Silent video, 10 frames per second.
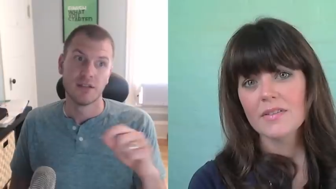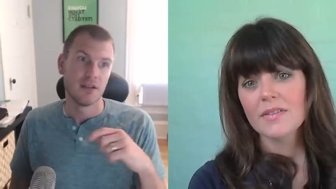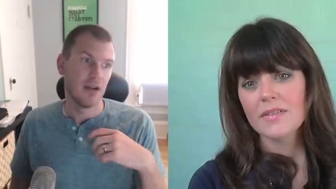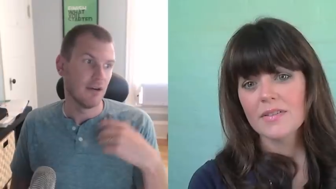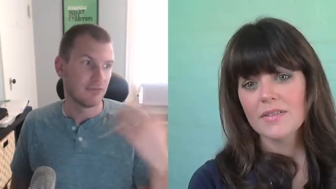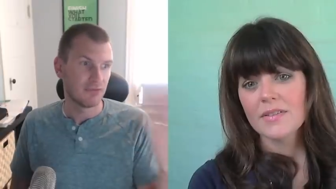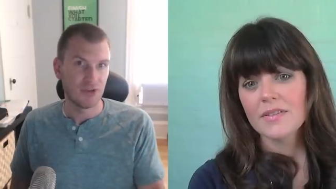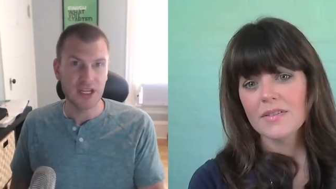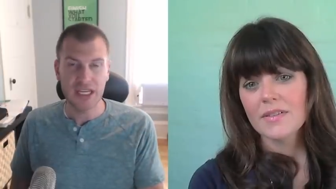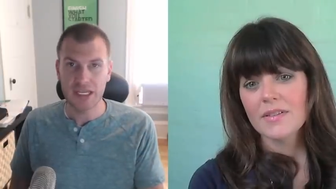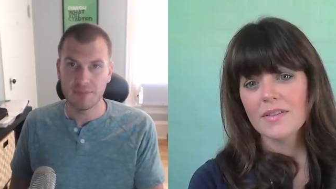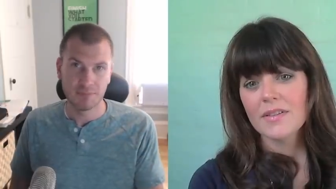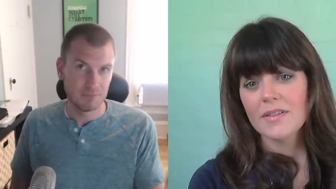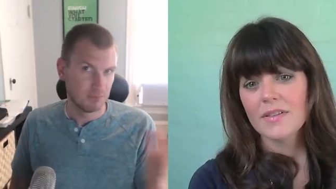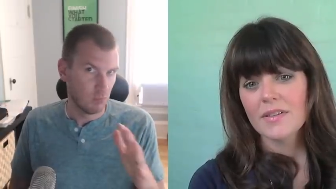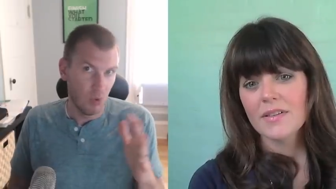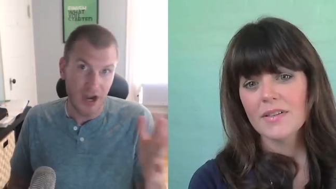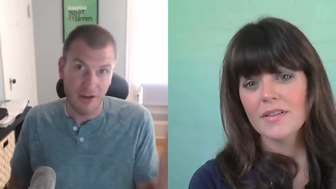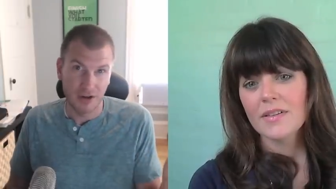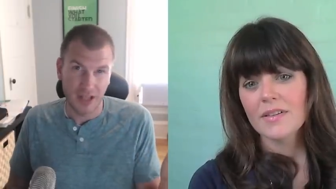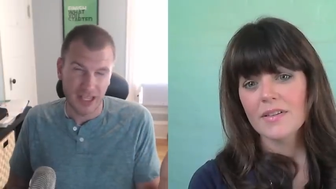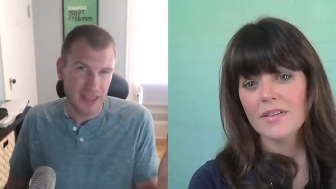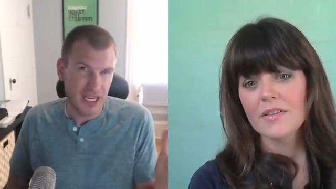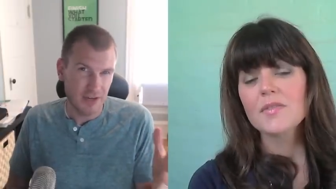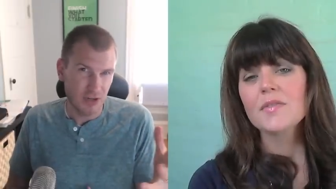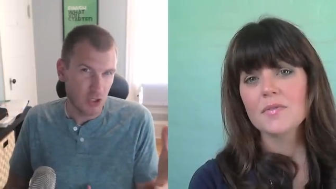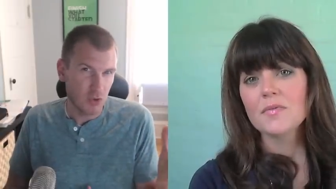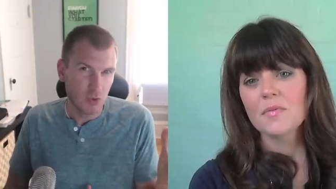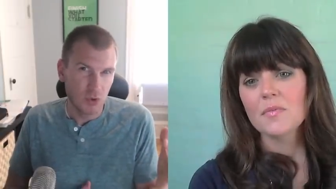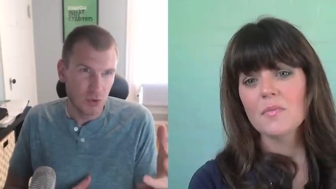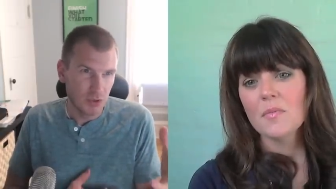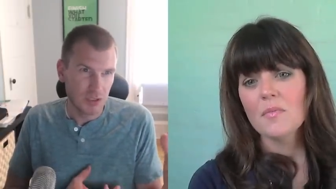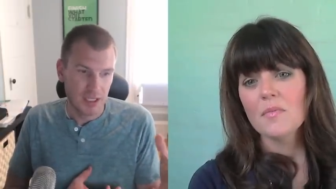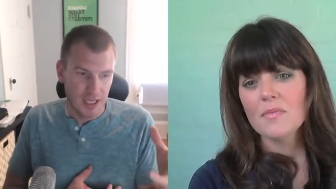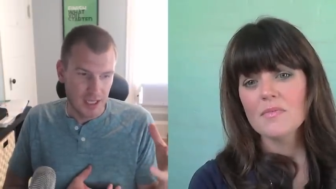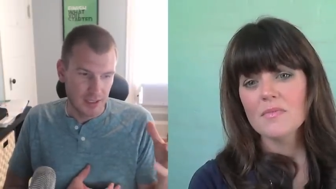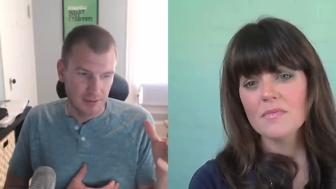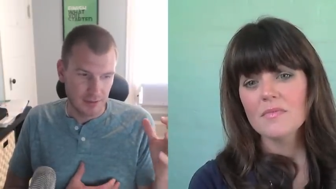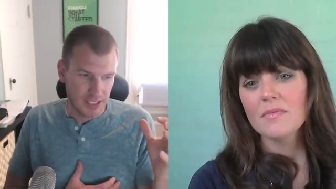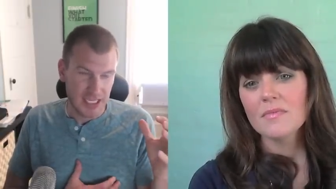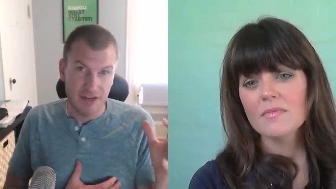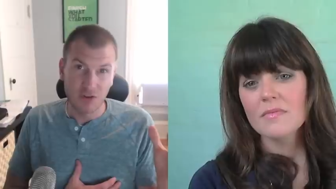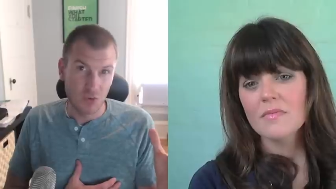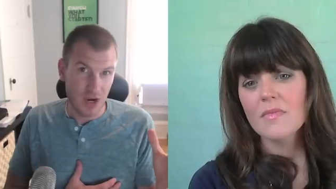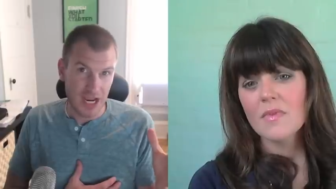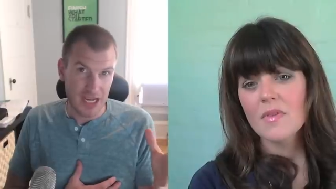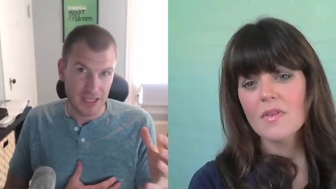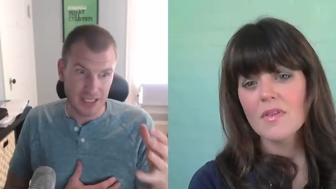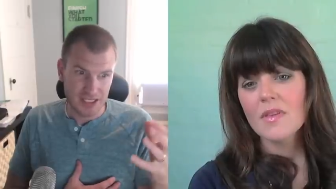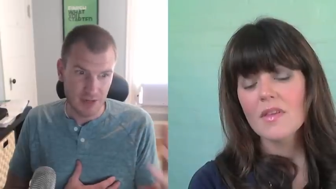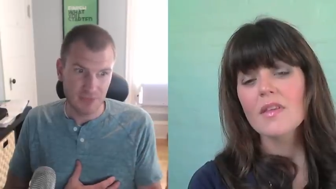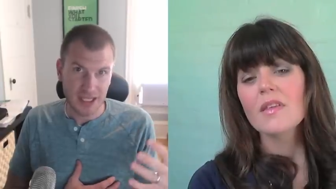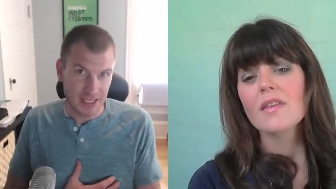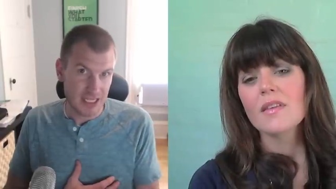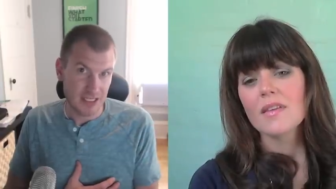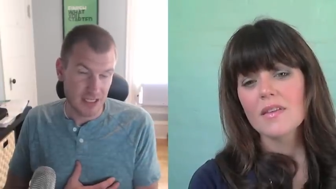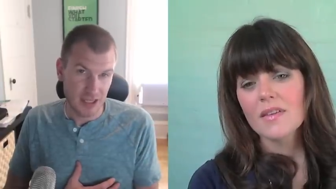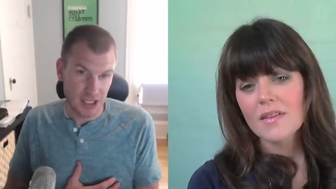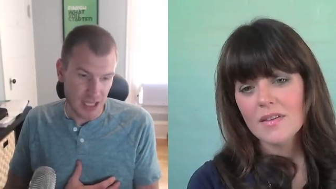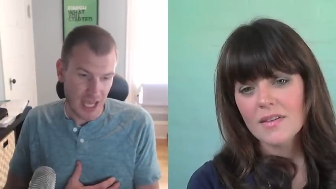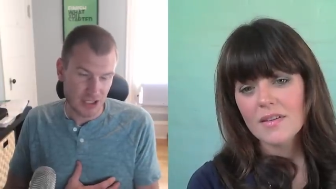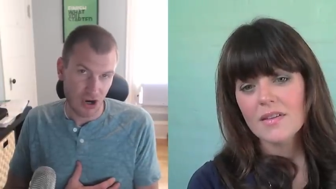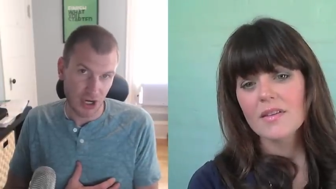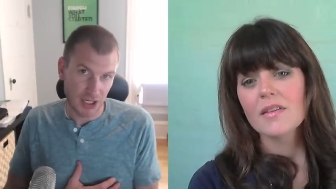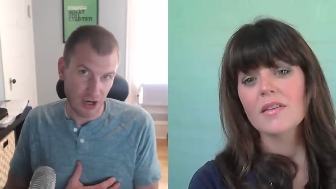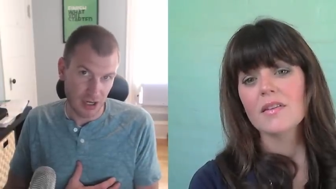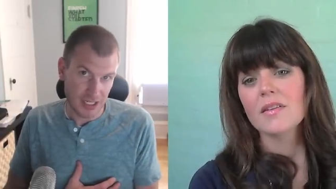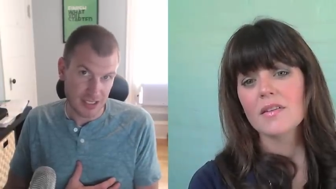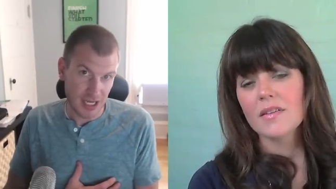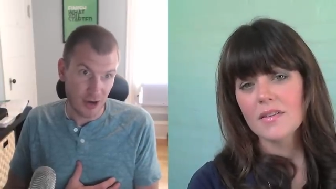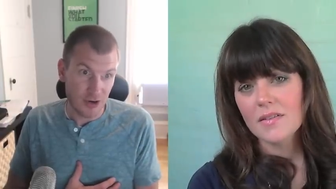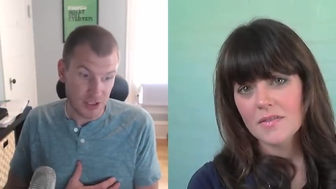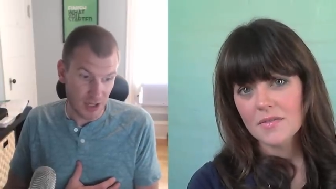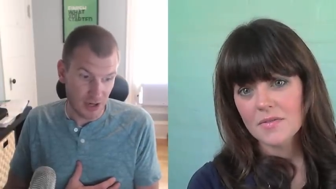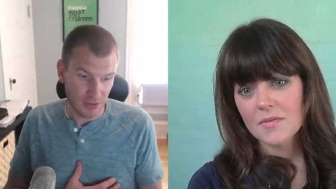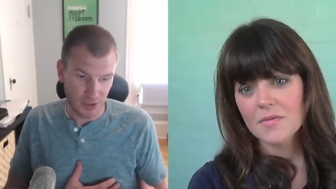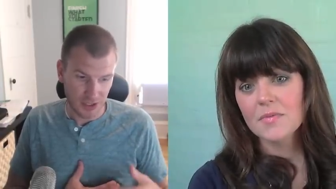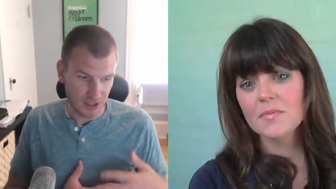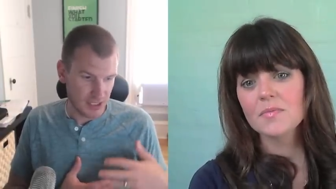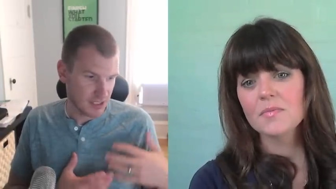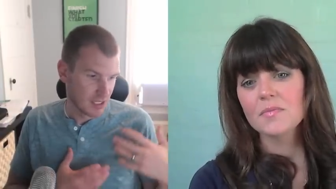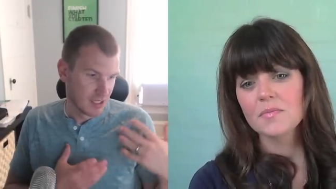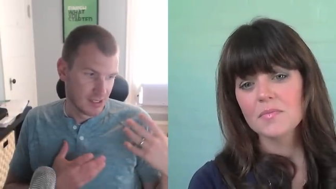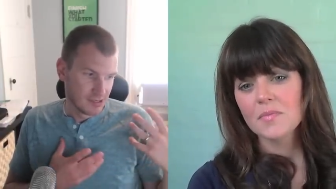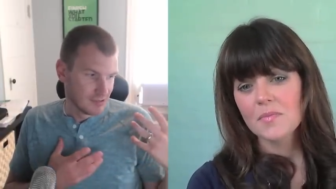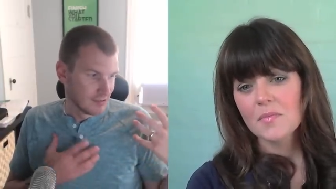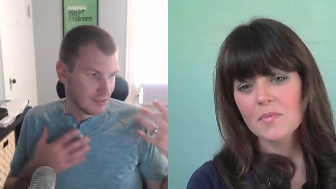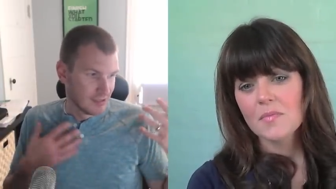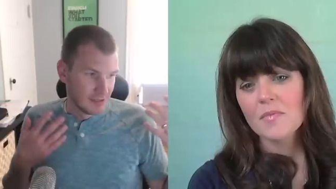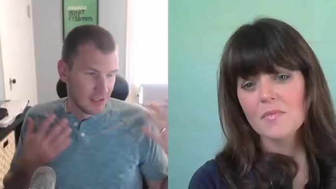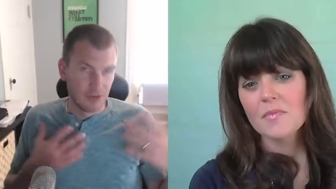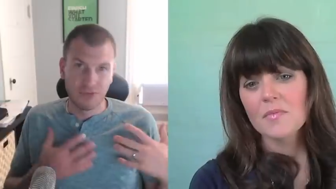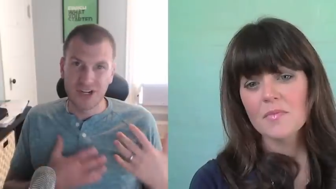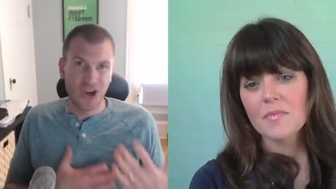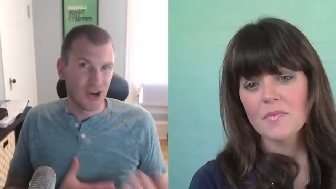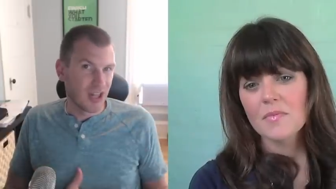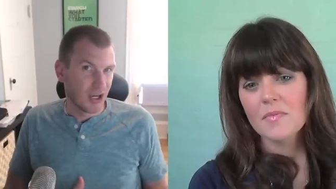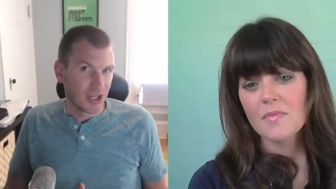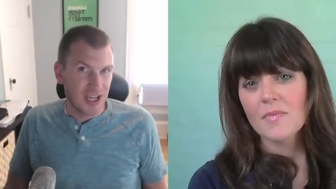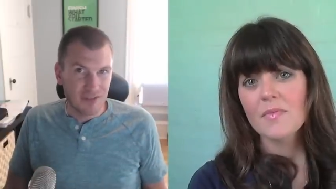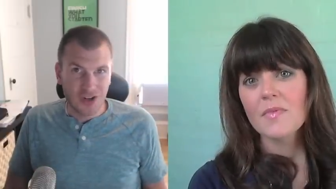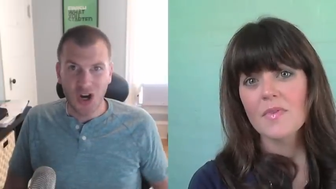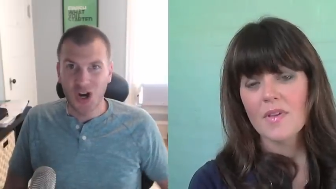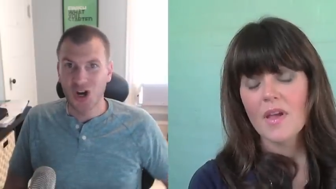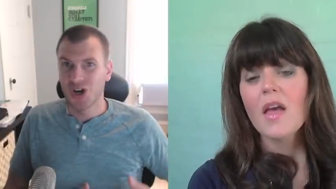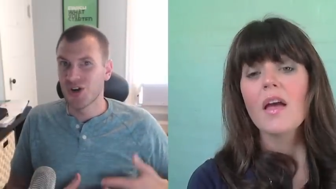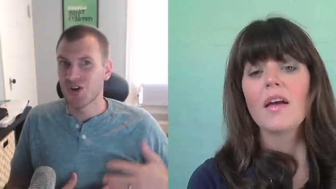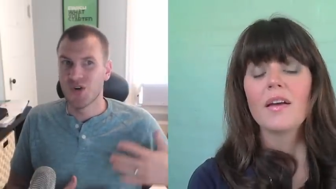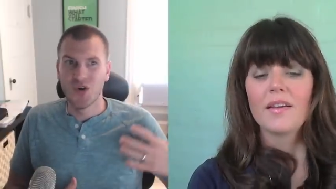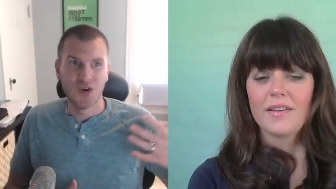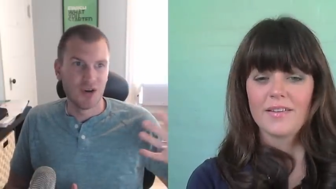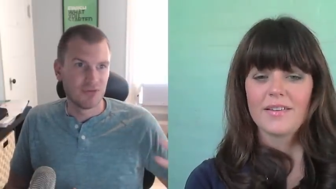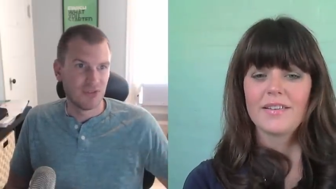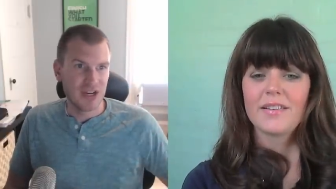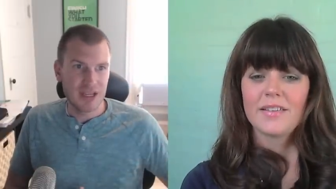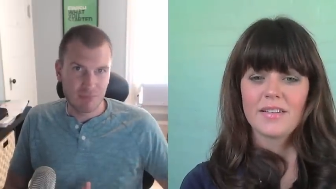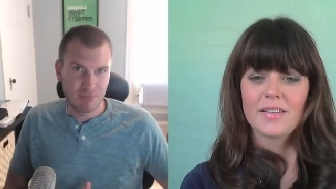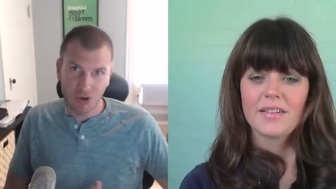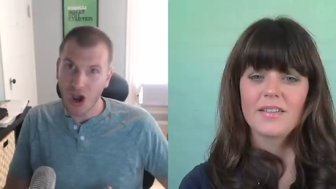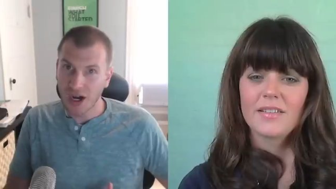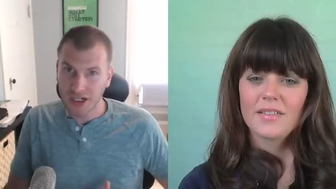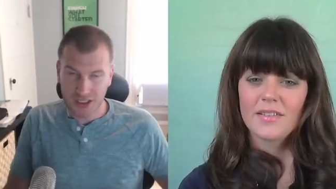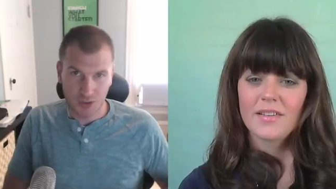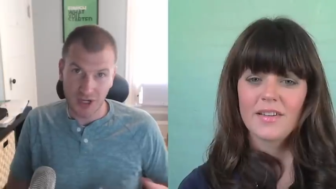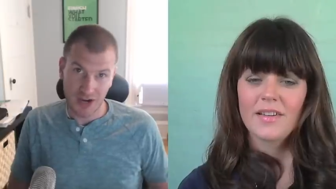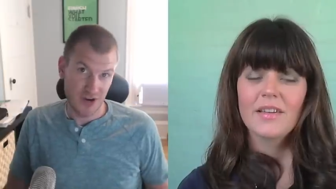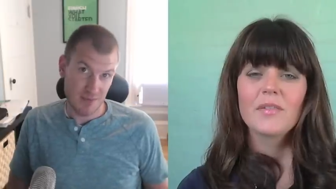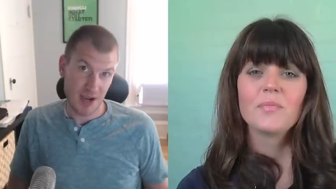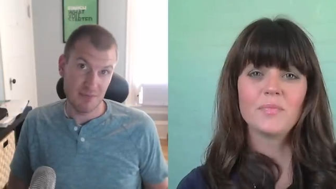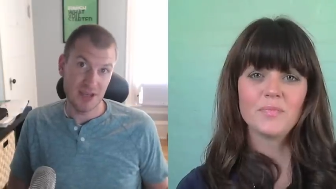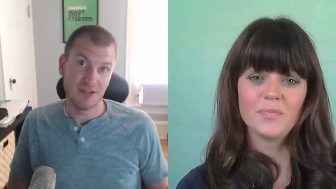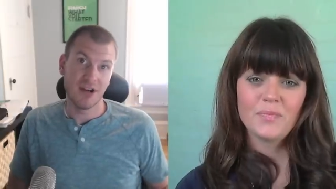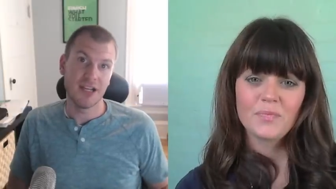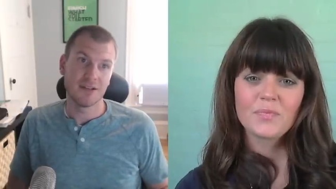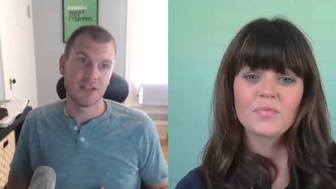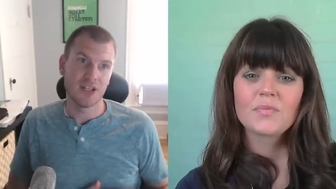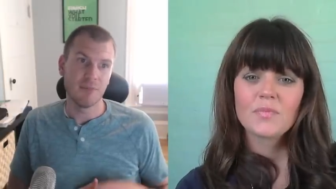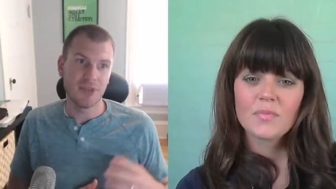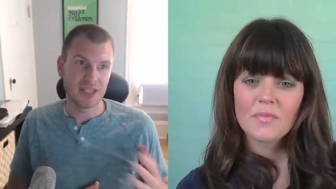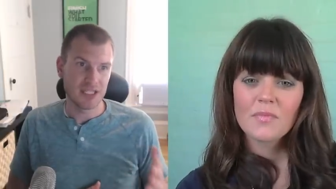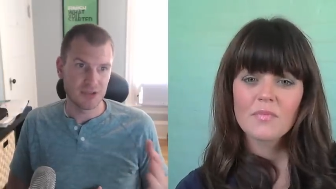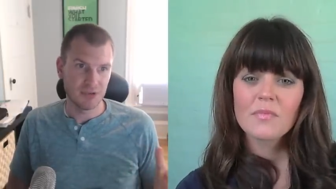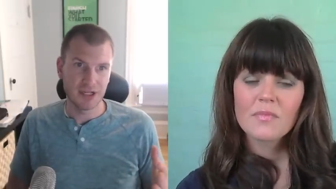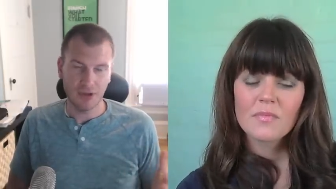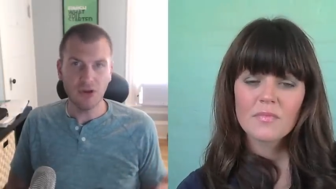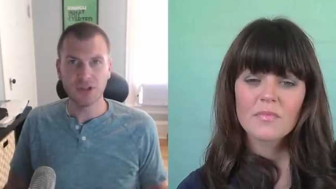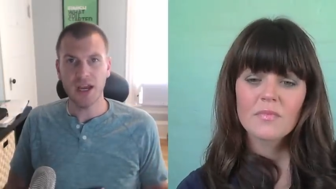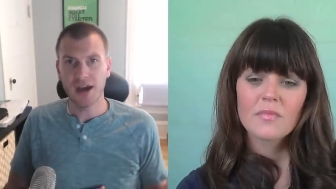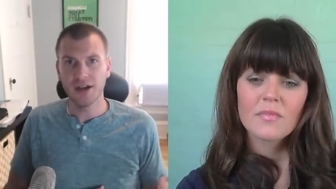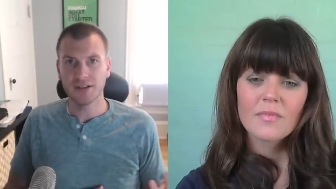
Speaker 1: a free whatever. Like think of a cool giveaway that's something the that target audience cares about, whether mm-hmm. it's a free $100 gift card or a free product or whatever it might be, mm-hmm. right? Something that's good. And, oh, yeah, I'll,